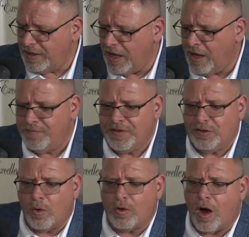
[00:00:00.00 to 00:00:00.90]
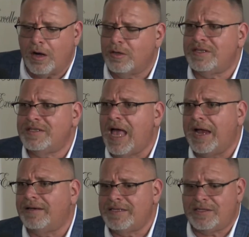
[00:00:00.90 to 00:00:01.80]
of the Don Carlos
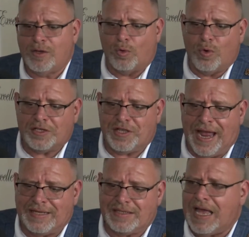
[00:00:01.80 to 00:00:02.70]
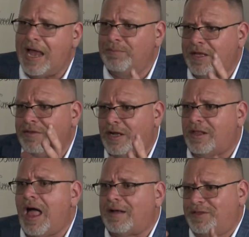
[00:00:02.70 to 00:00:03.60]
design is don't rush the hands of time. The, the
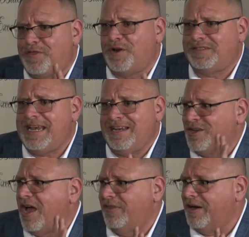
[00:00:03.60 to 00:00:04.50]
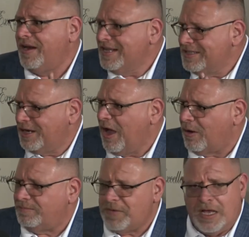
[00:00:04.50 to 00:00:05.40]
clock 13 is on there. It's a
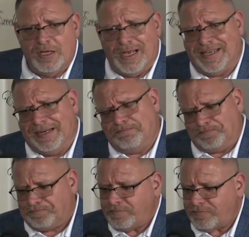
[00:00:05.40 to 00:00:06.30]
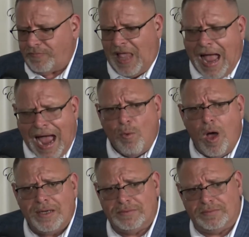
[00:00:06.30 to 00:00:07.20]
logo. So I said, I
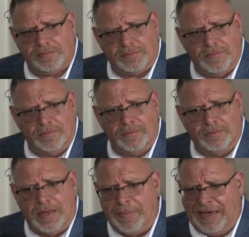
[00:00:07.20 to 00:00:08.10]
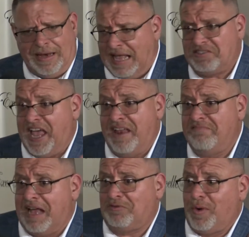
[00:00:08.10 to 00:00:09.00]
want, I mean, not 10,
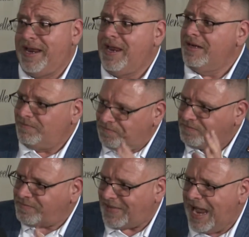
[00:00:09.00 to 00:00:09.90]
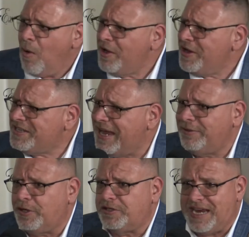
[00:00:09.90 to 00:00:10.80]
not 20, 13. I want you to sign
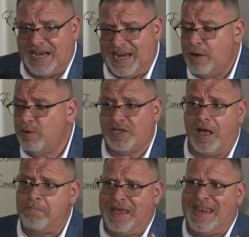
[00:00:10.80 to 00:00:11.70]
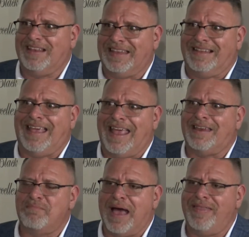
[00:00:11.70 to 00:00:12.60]
13. And he was immediately
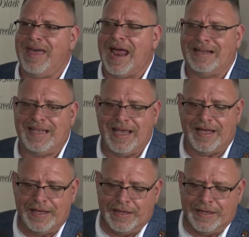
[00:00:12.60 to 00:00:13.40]
taken by that idea.